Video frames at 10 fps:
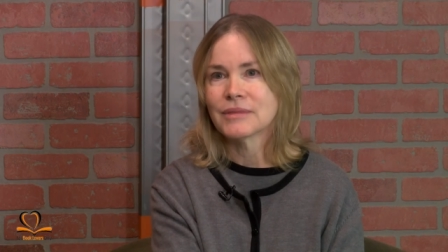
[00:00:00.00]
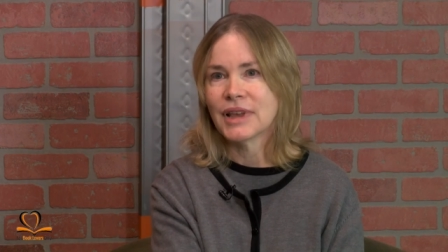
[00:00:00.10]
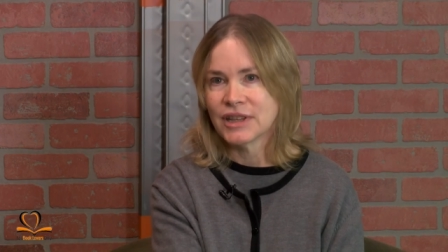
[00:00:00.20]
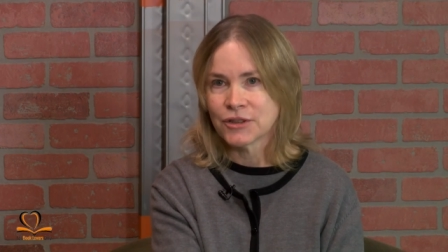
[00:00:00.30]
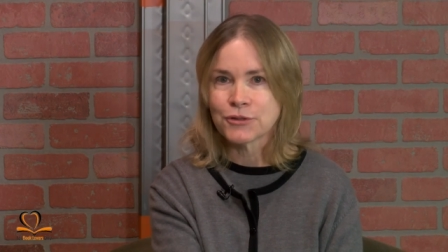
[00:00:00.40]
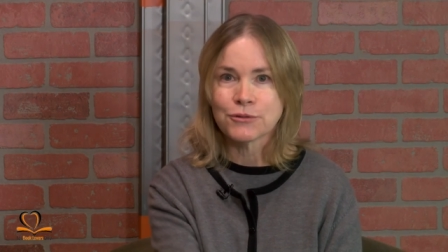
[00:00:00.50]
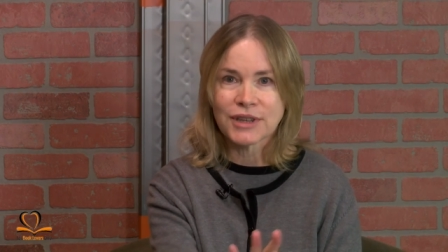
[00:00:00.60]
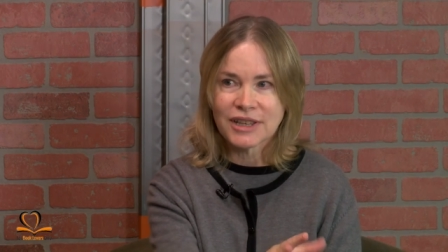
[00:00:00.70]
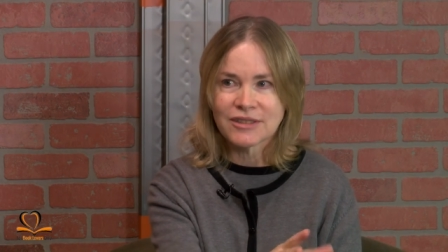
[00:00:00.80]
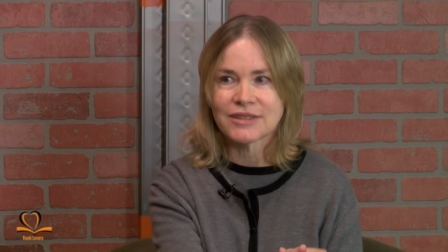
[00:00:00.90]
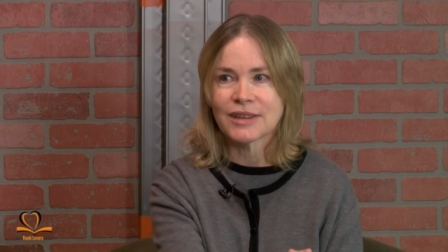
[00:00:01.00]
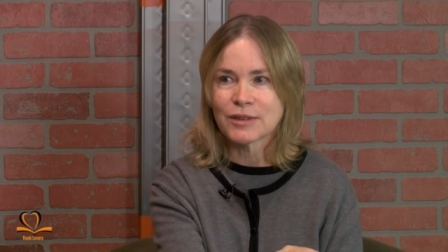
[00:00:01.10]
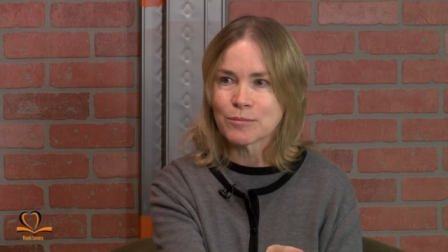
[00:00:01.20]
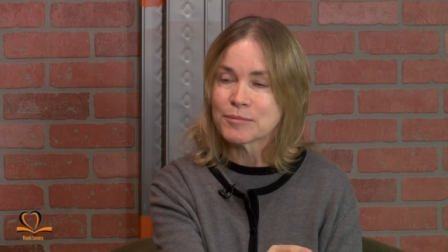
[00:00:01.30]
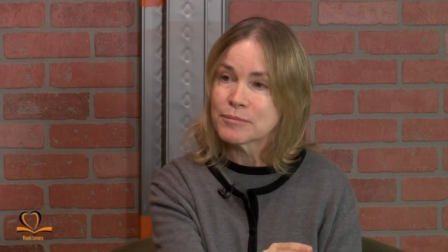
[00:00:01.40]
And the two cases end
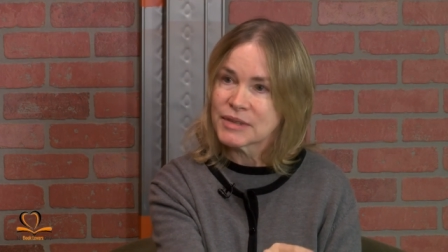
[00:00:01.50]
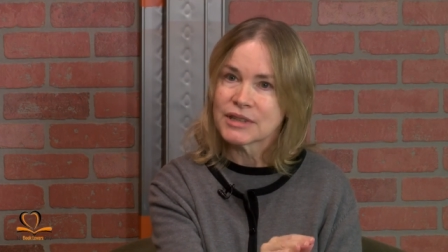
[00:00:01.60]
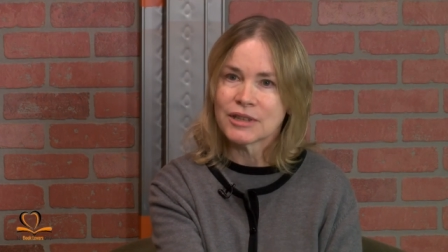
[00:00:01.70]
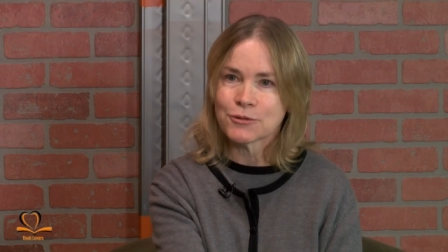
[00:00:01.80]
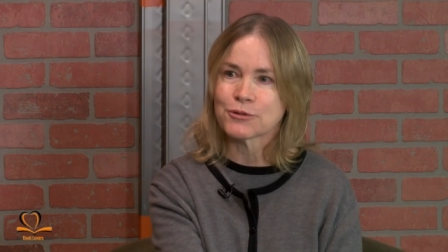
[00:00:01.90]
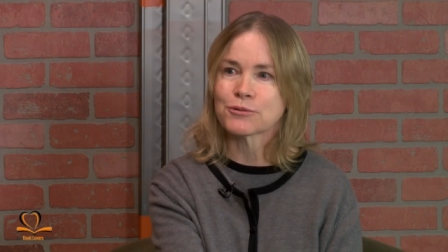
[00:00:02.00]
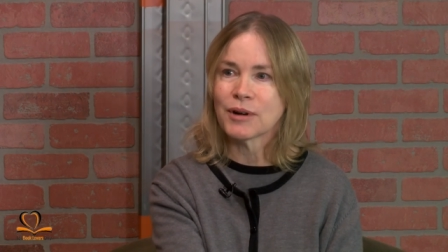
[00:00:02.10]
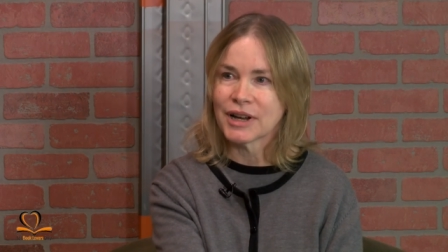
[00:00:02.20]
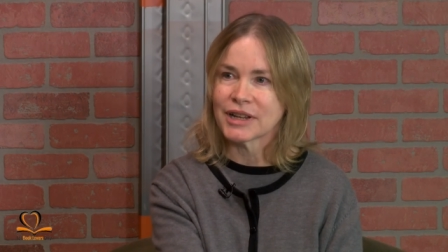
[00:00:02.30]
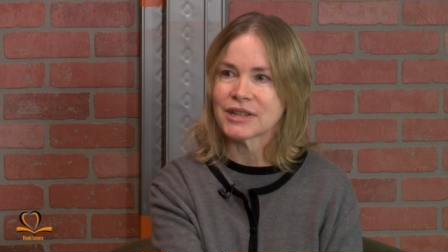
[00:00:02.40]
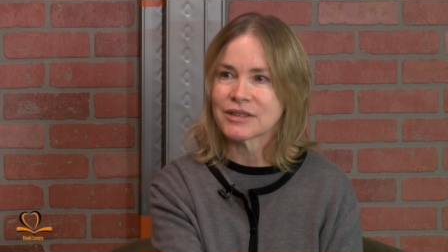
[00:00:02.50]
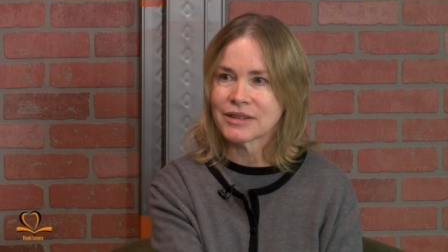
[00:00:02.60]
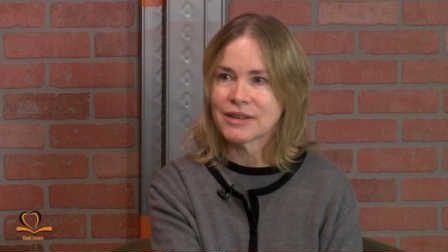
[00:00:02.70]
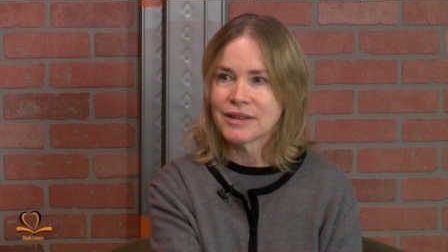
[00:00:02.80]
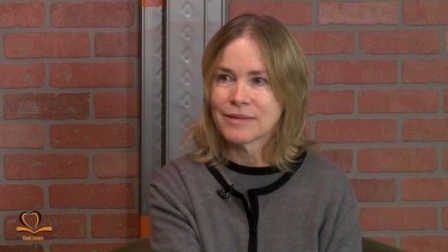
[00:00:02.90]
up being intertwined.
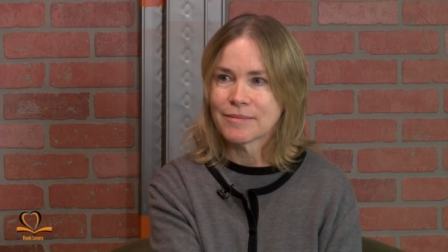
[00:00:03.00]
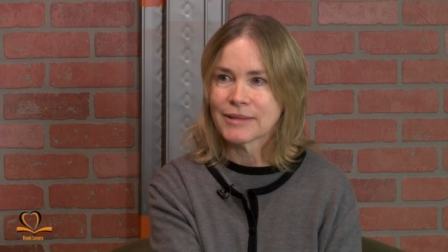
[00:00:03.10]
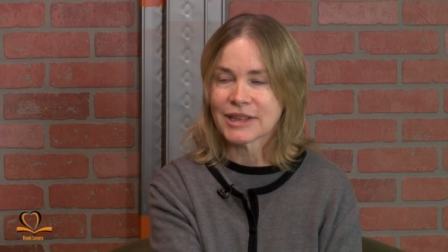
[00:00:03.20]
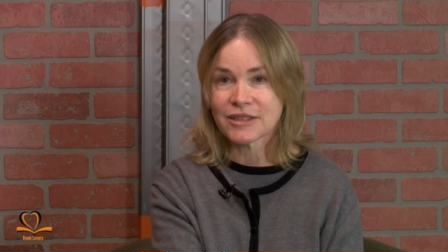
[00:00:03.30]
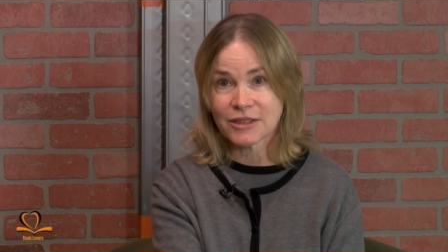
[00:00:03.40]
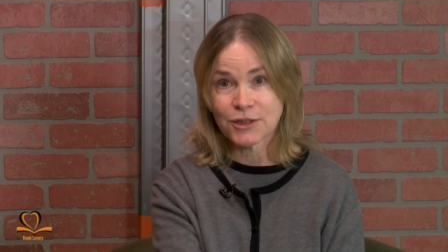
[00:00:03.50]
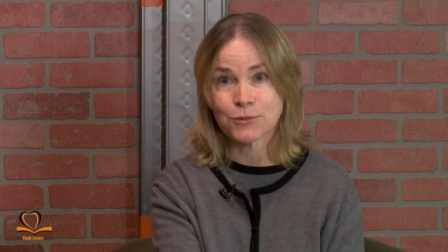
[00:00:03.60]
Oh, That's I least